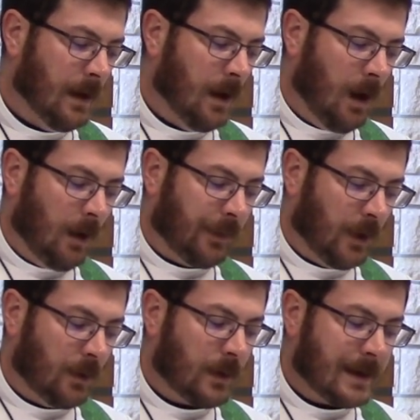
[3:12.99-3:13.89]

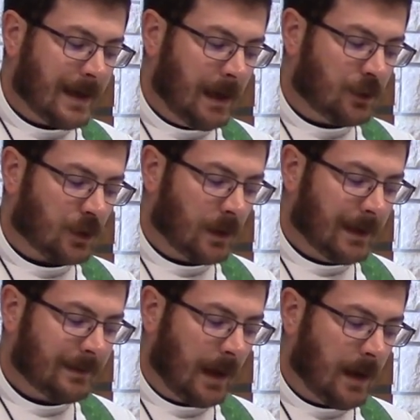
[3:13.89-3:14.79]
Although nature
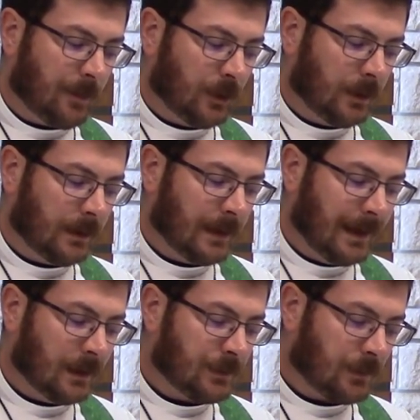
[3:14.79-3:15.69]
is able
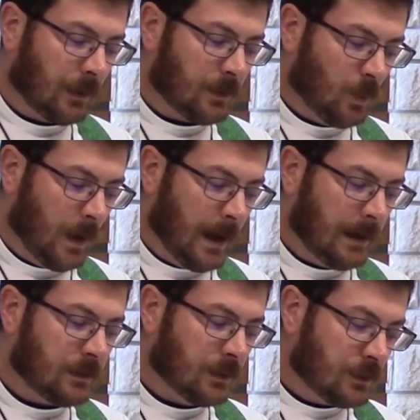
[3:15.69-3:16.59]
in a certain
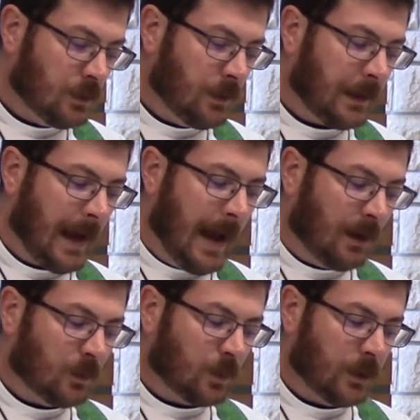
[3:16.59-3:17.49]
way to do the
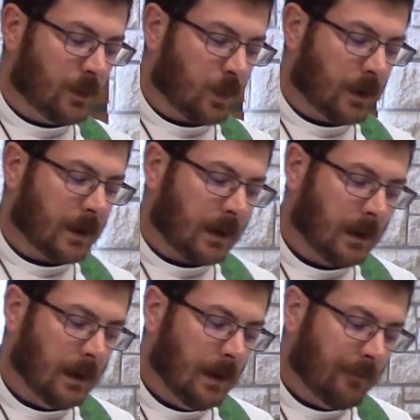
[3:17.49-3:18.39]
outward work,